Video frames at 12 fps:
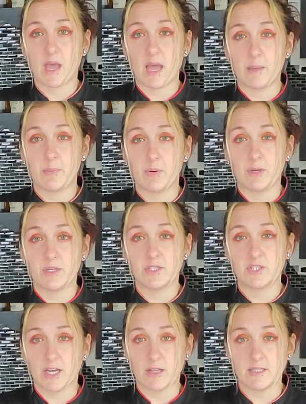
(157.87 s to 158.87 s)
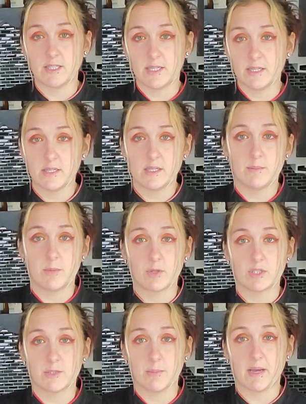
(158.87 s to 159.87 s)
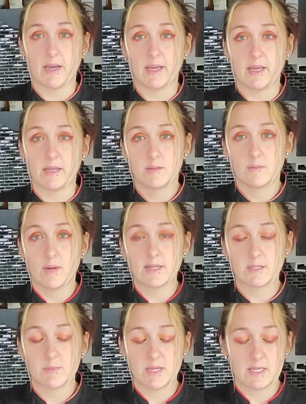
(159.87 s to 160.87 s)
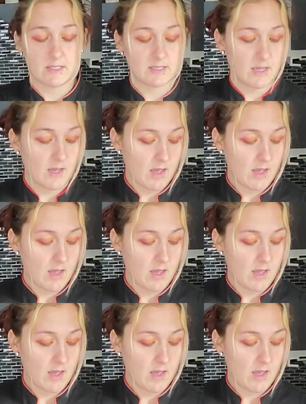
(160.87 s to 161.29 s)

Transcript: I put gelatin in most of my recipes,